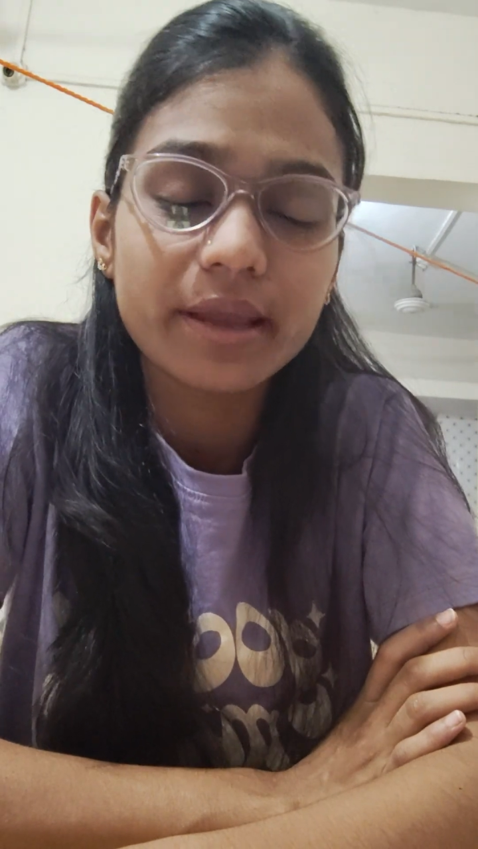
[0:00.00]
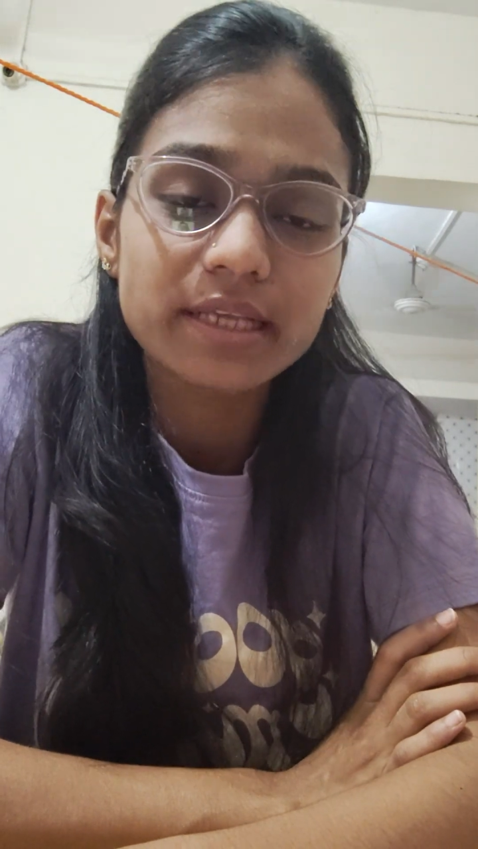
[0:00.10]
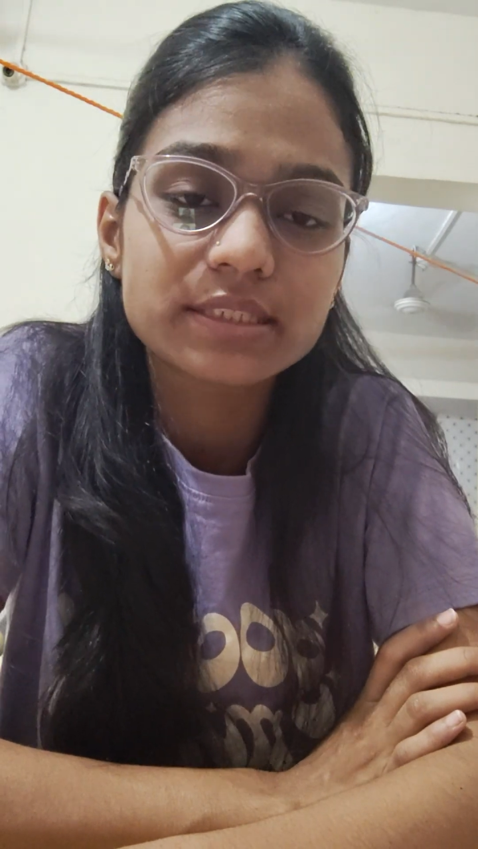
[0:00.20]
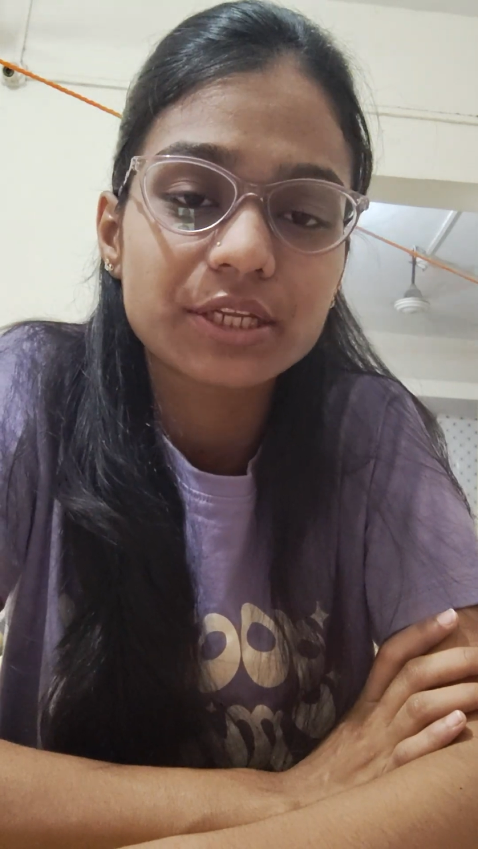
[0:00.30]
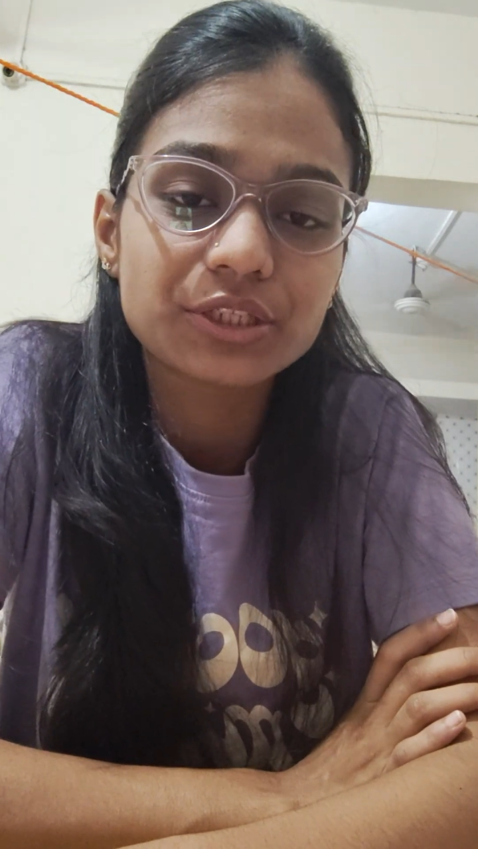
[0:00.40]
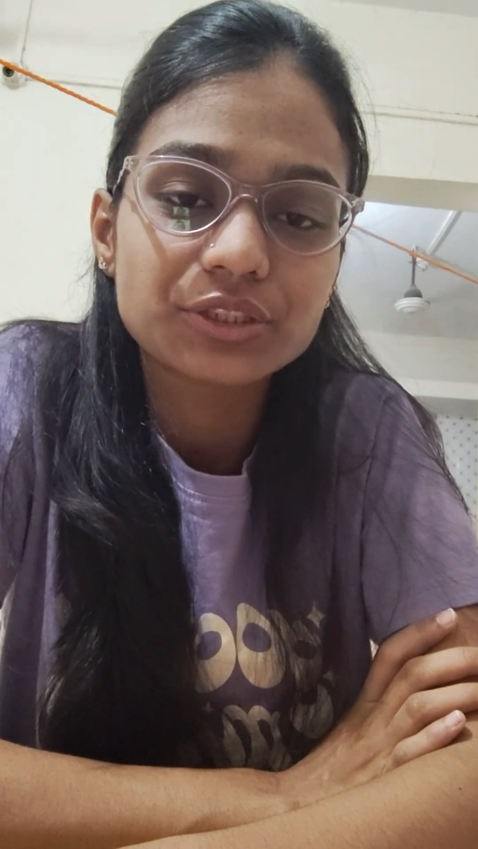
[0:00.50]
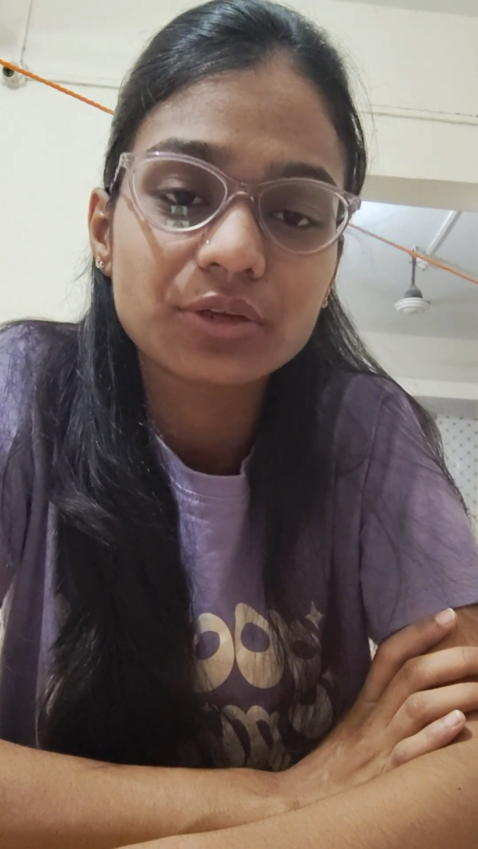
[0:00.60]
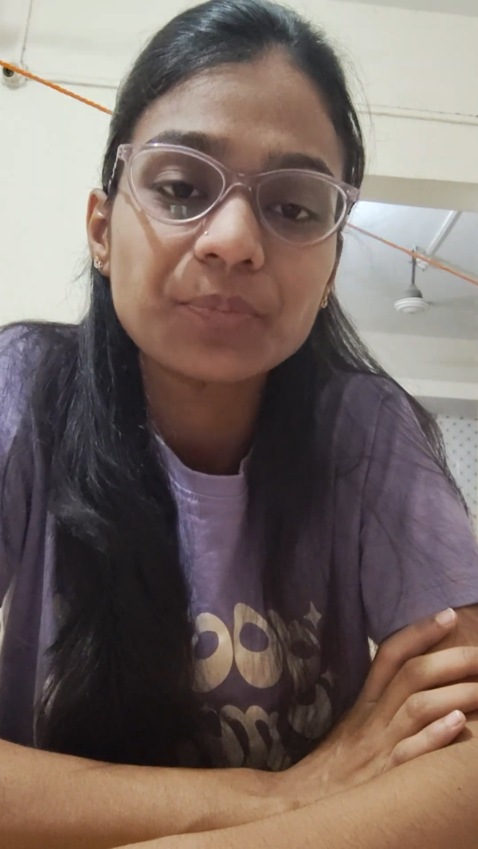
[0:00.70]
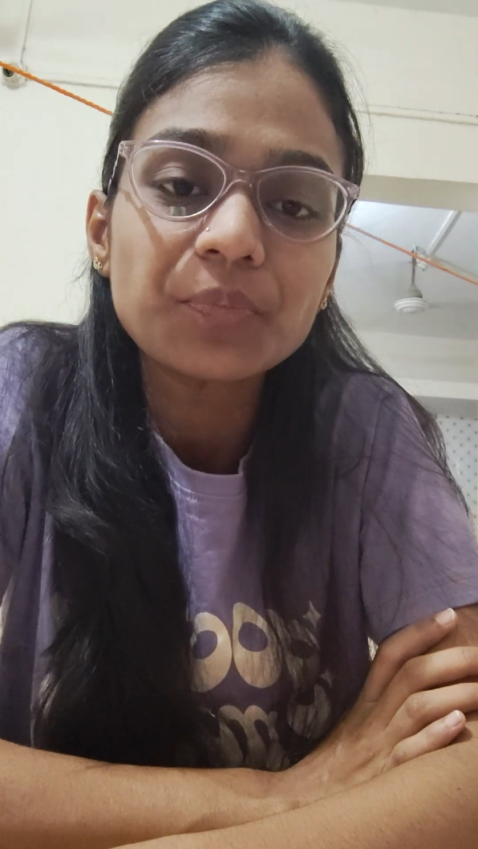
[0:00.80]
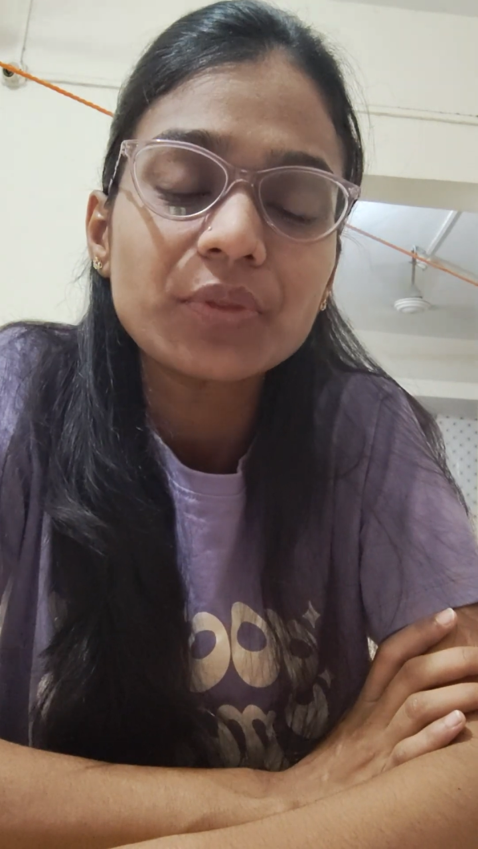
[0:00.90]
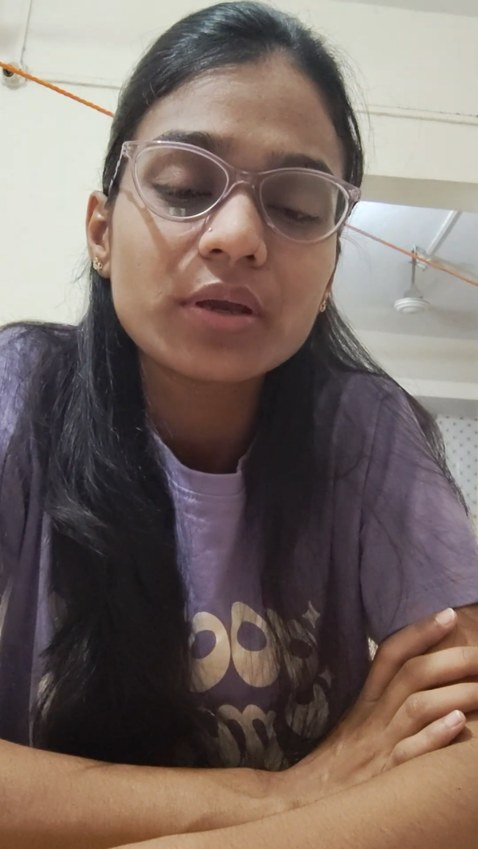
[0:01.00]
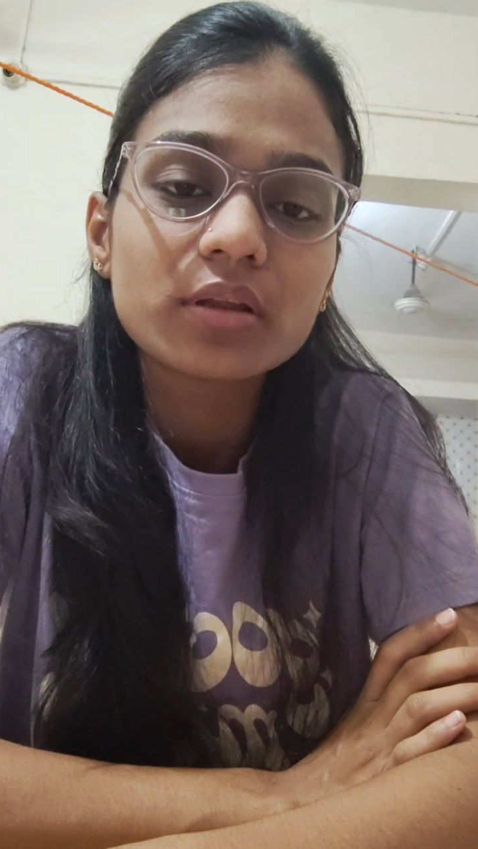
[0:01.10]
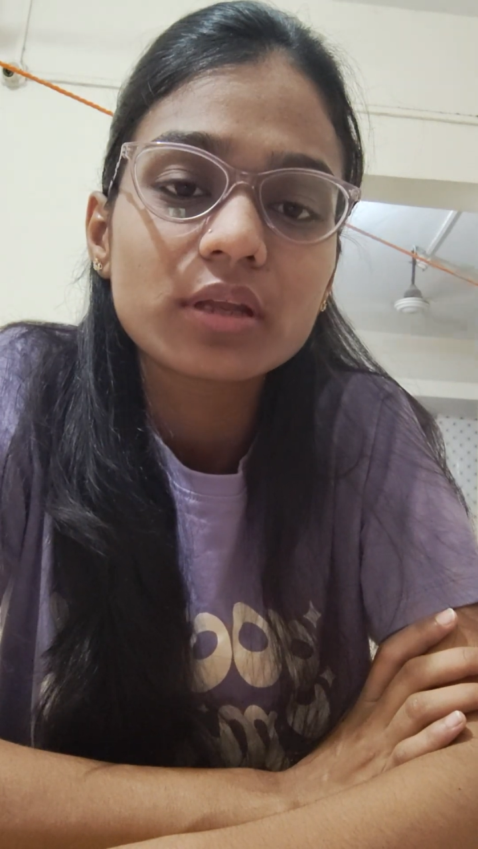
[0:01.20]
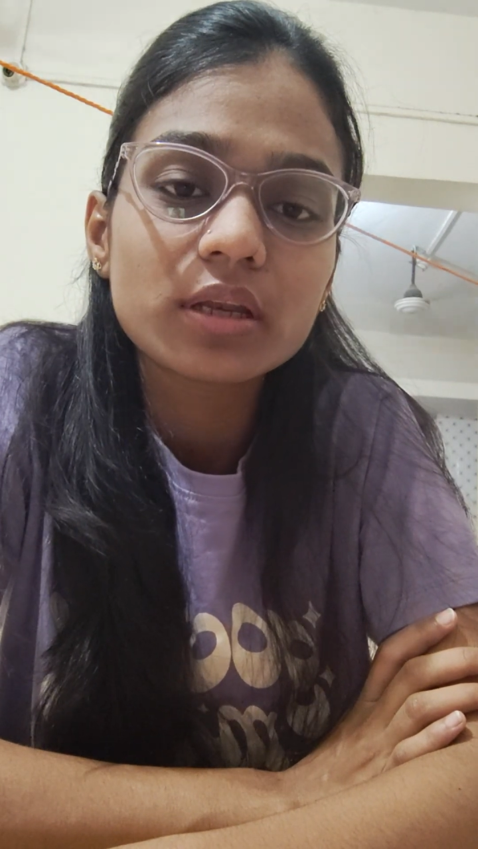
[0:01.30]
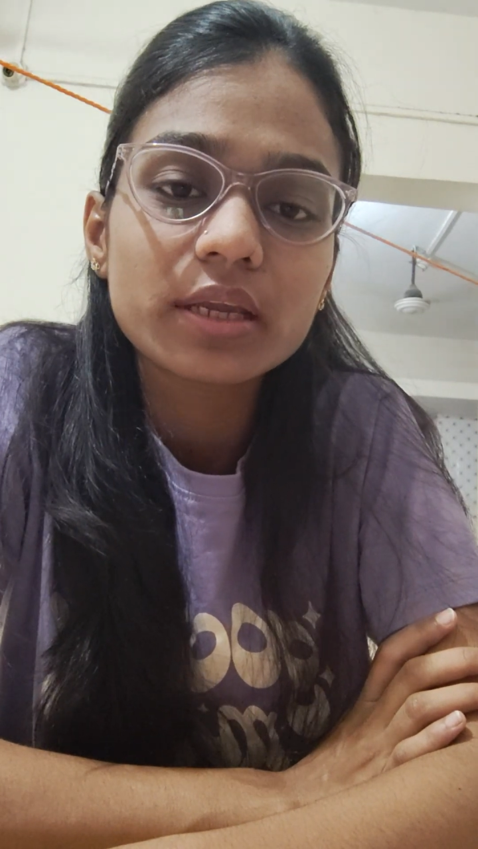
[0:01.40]
excretion.
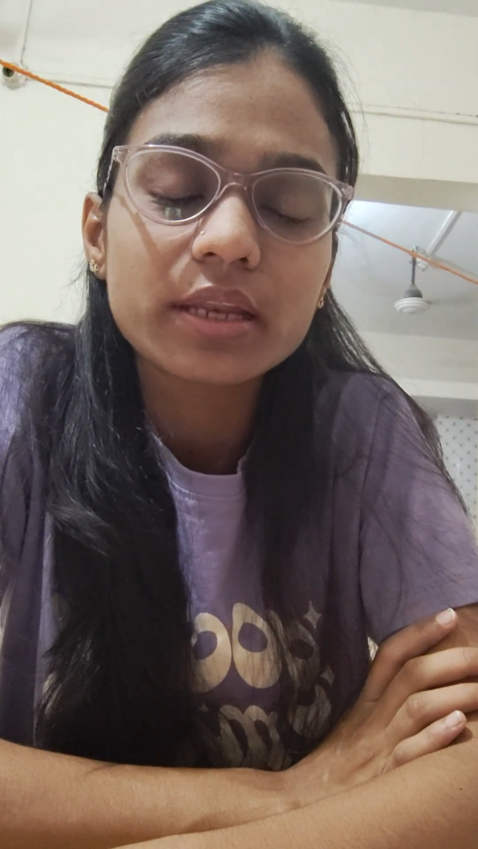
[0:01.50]
Then